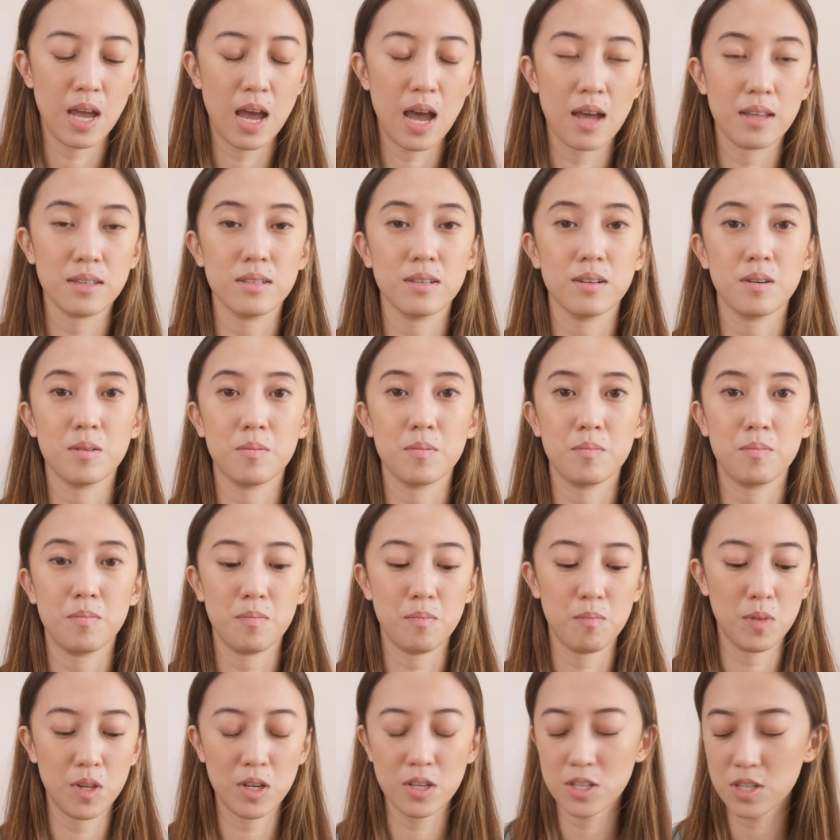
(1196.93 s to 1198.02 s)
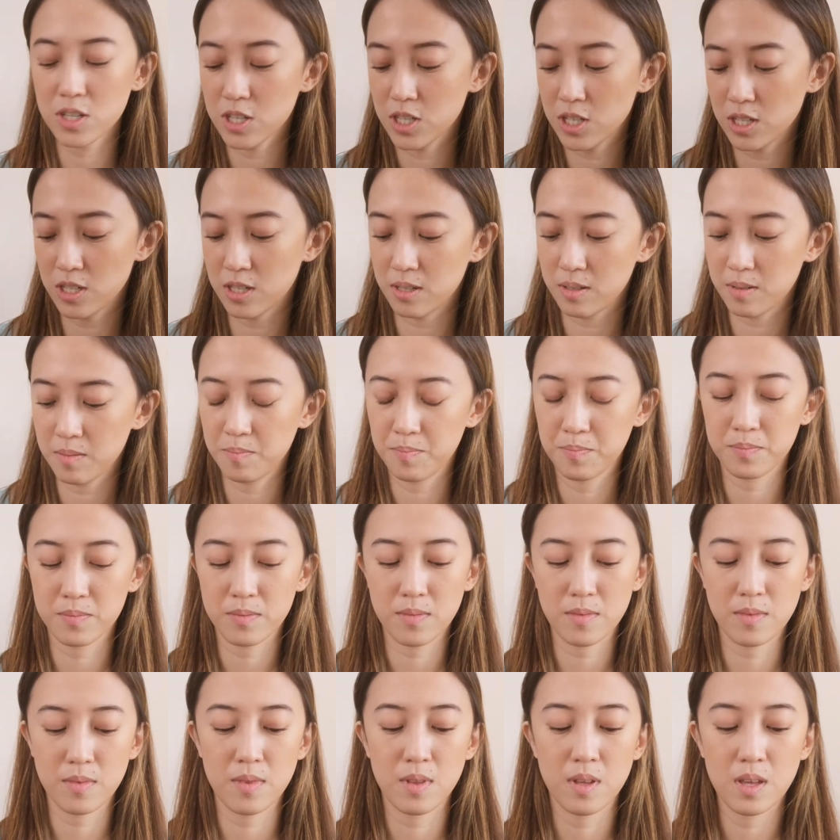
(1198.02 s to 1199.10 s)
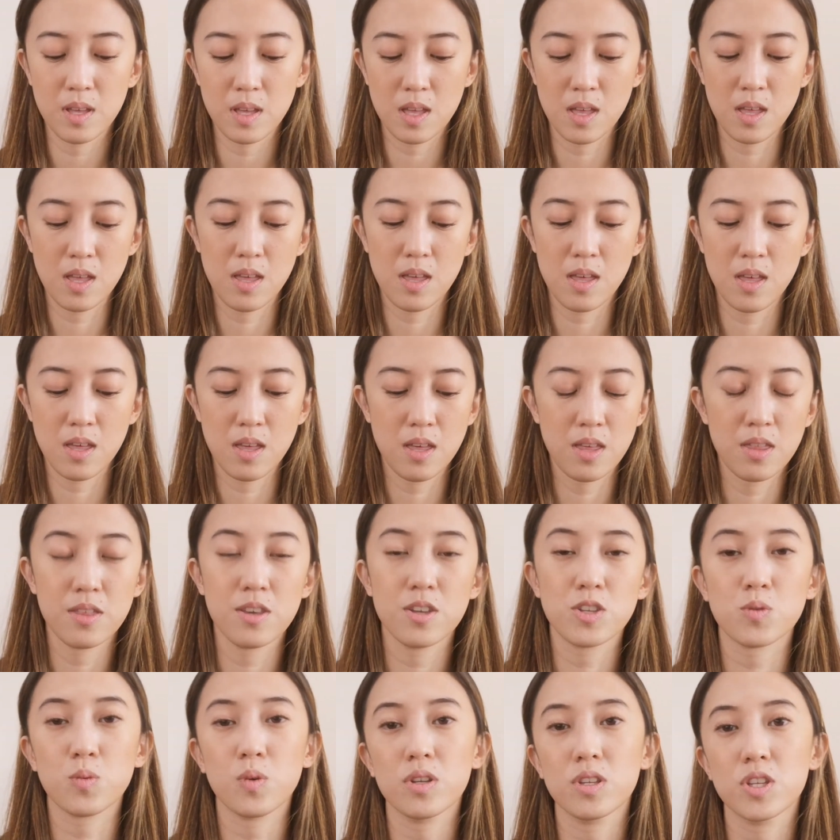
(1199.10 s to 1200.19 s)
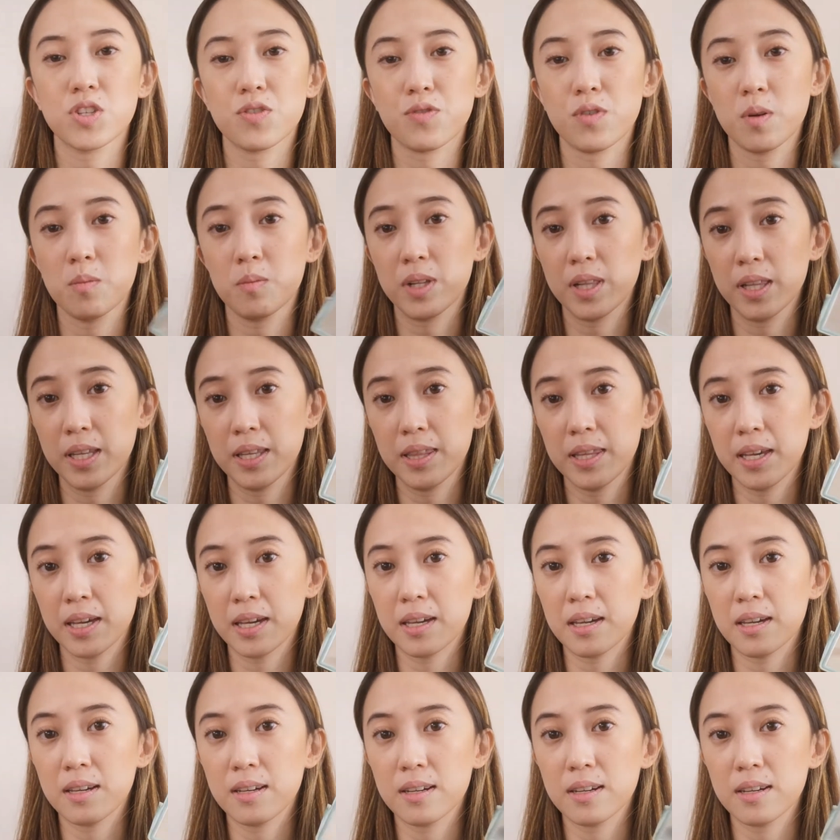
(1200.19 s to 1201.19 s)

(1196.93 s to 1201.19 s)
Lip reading: add blush. This one is from Clinique.